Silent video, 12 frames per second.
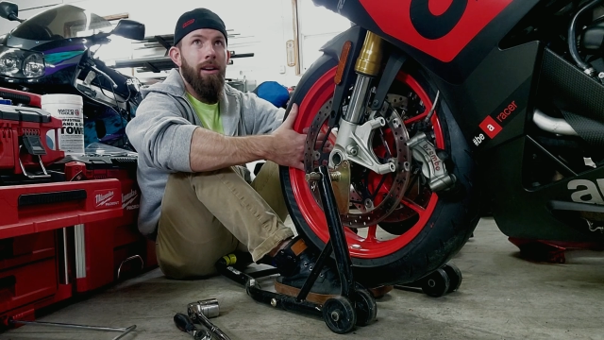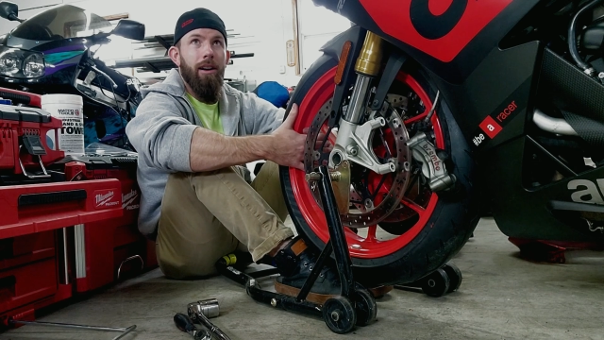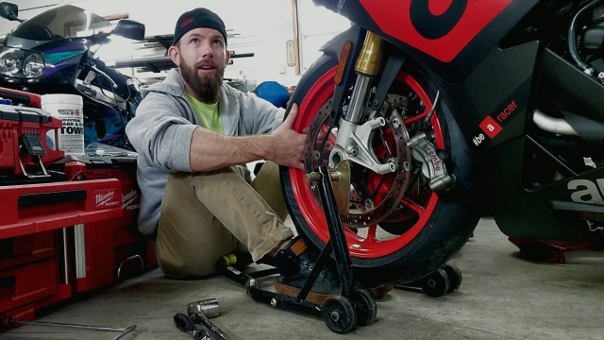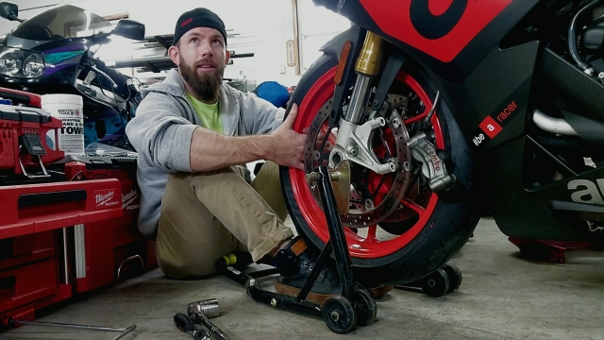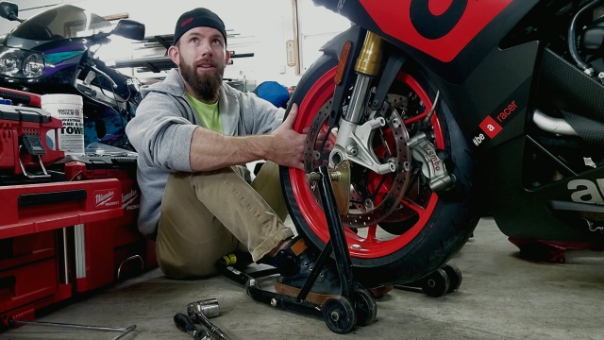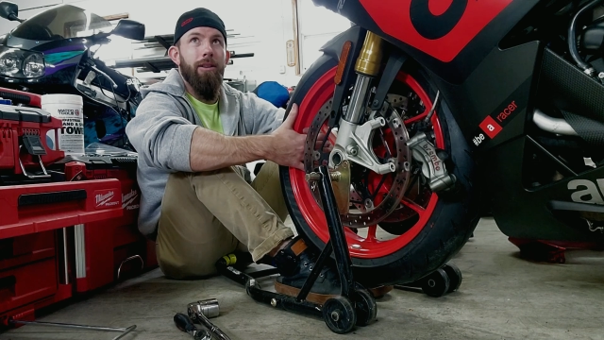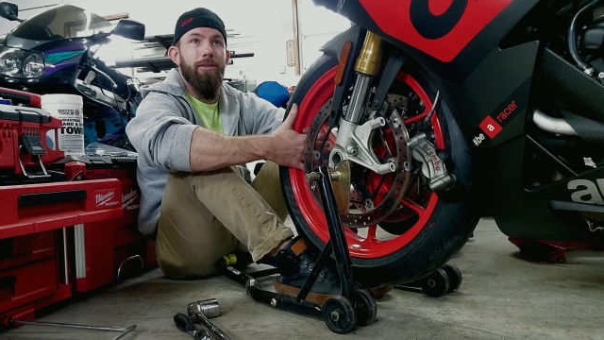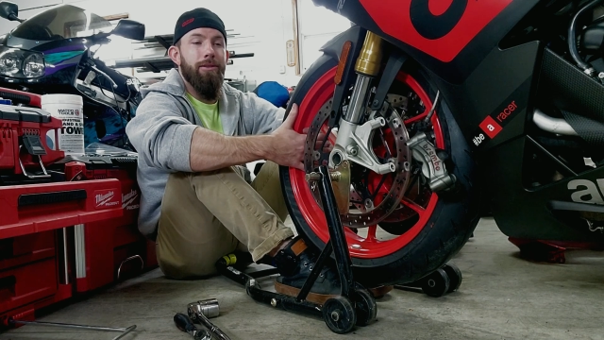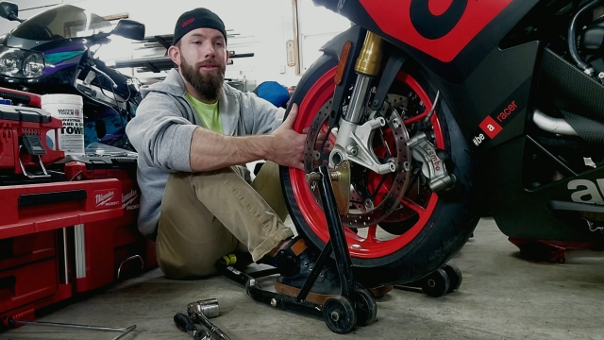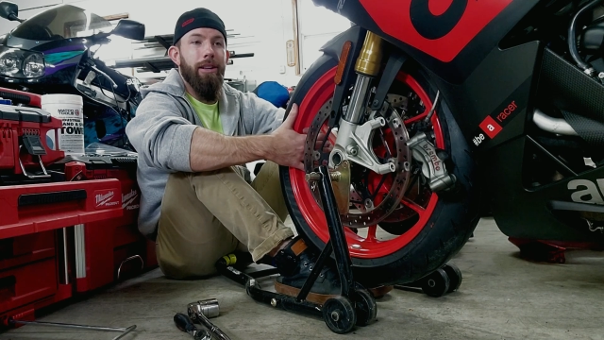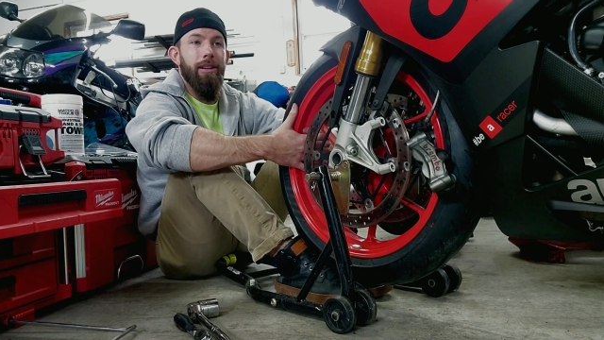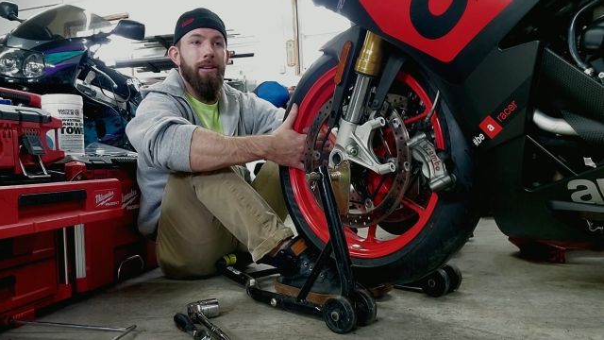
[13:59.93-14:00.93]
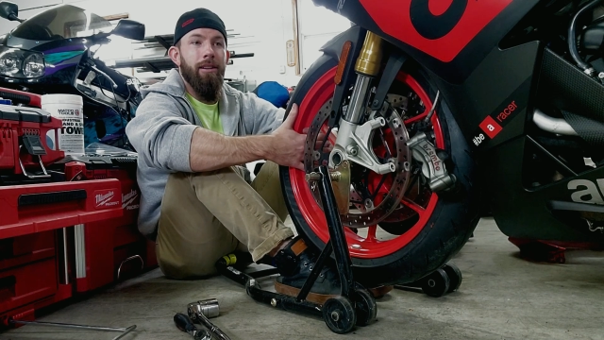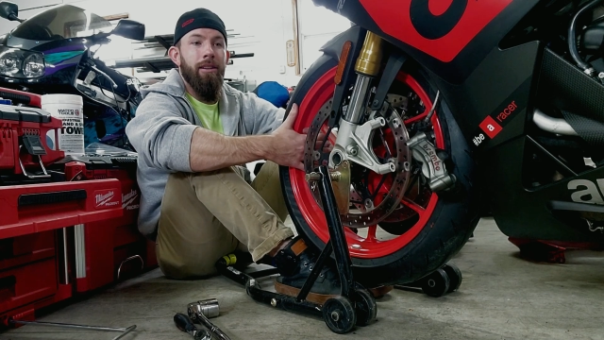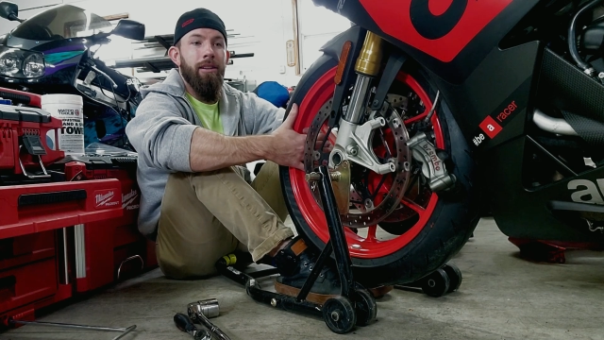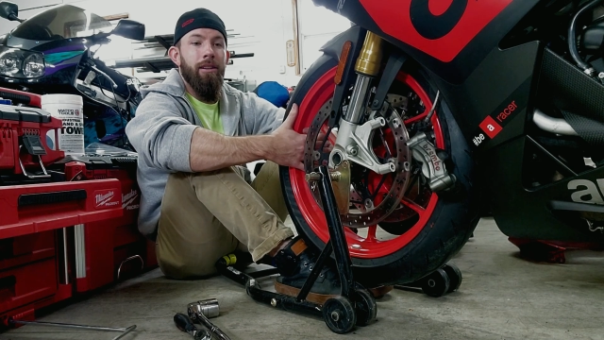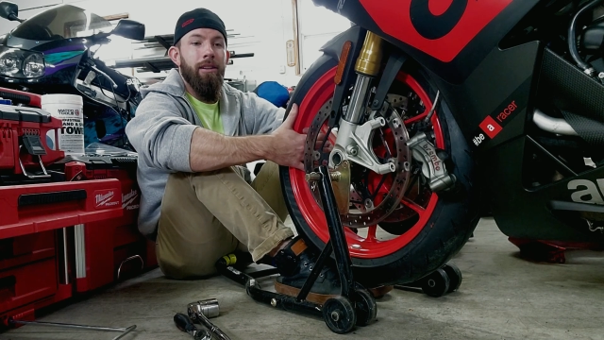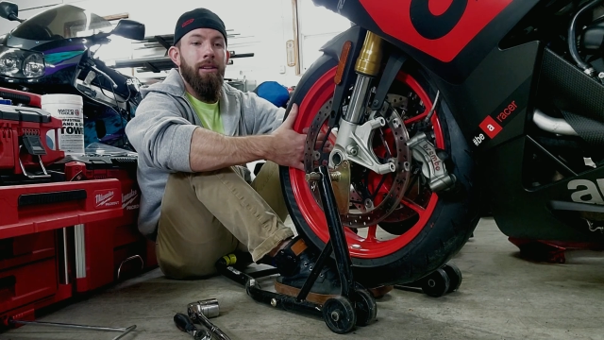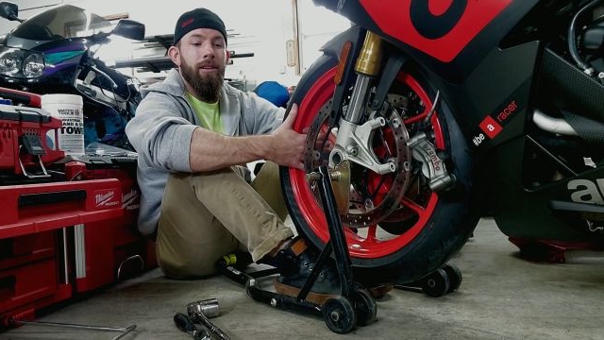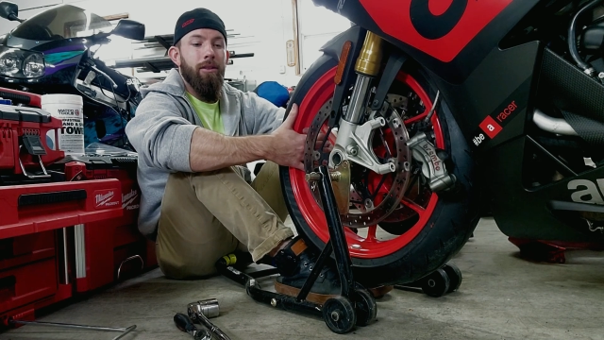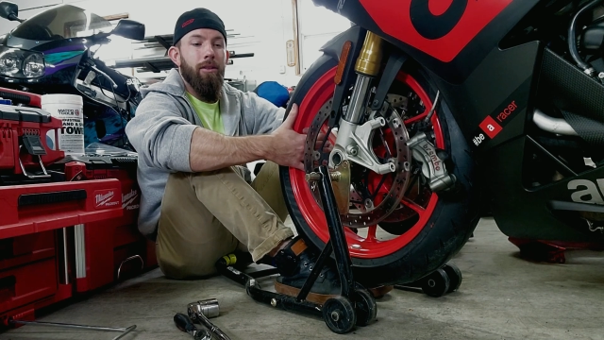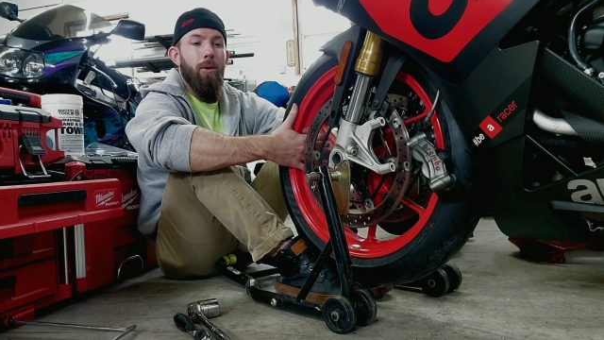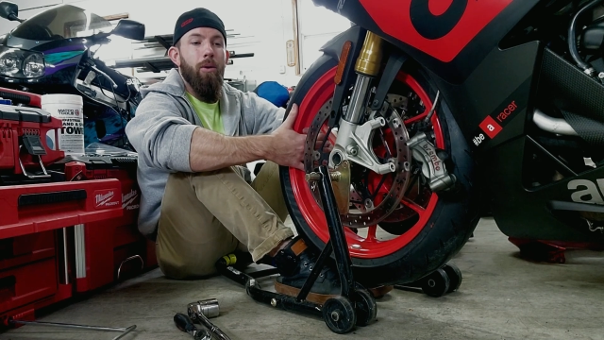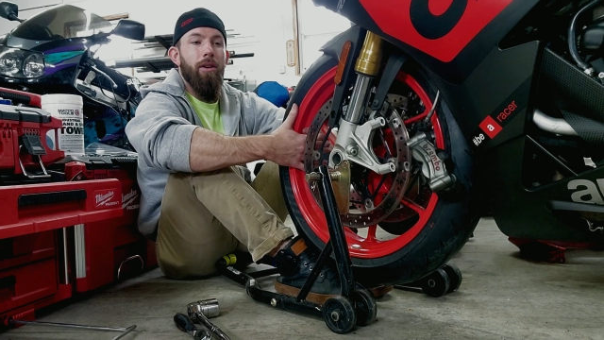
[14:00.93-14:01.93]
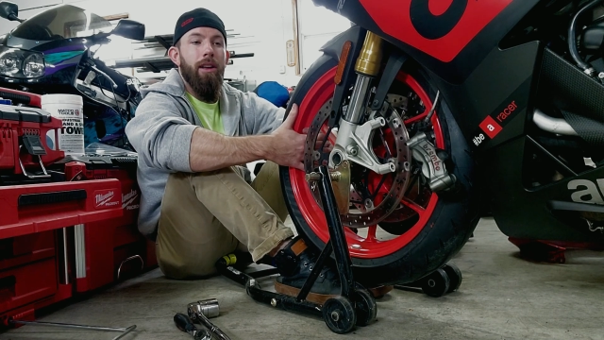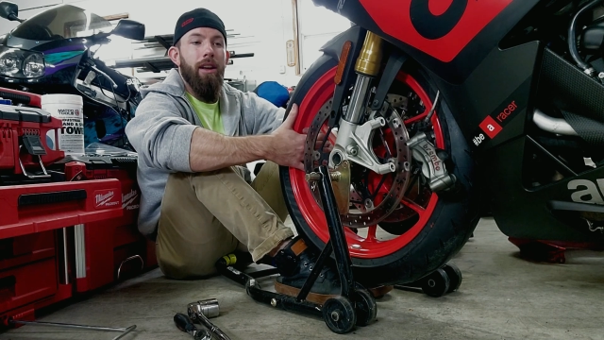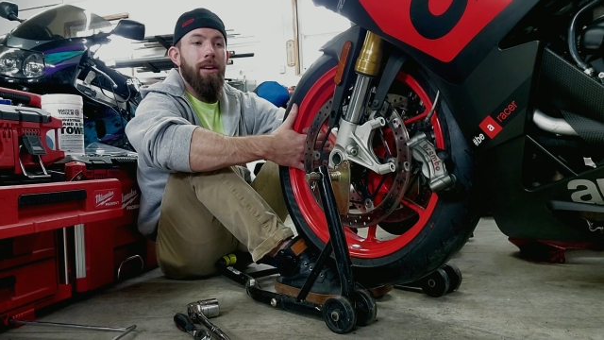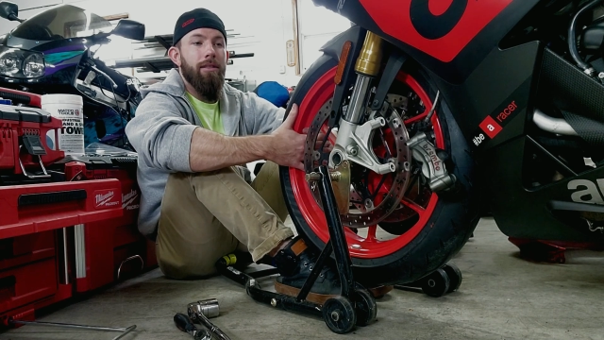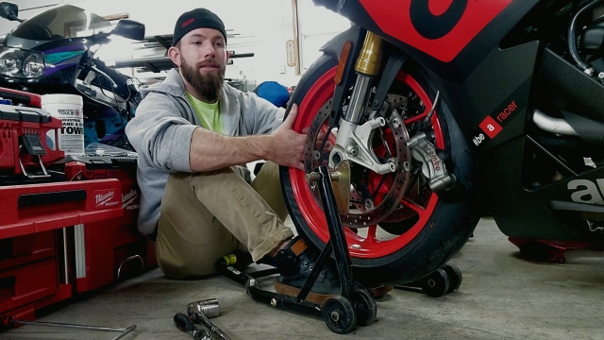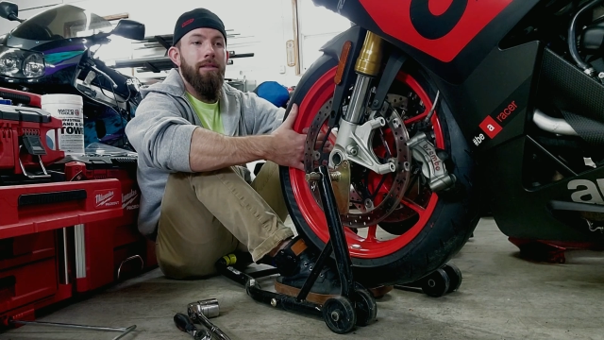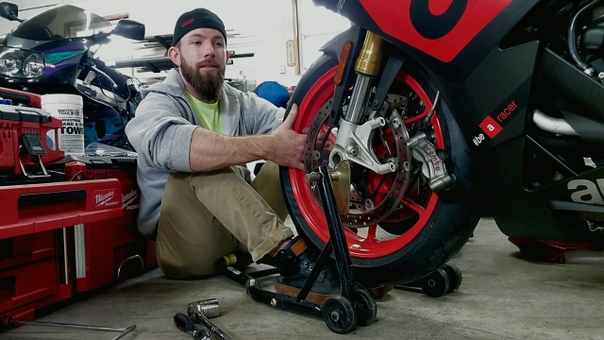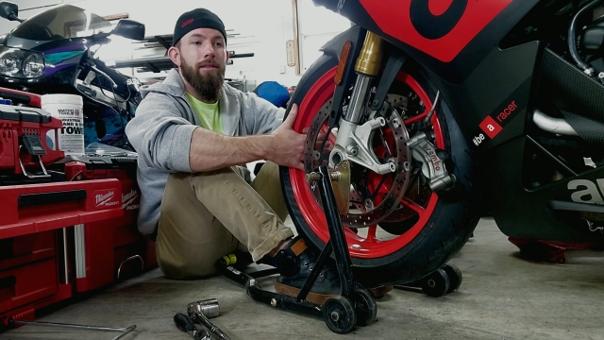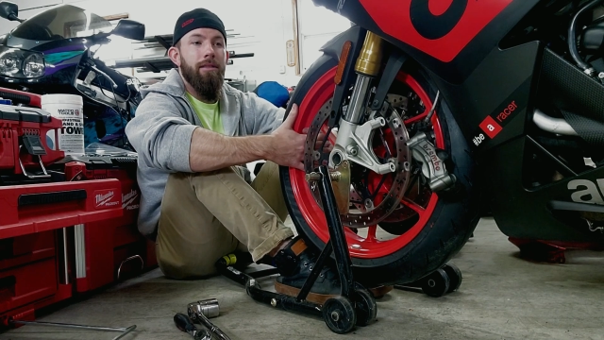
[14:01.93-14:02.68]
I think I was using like Cortex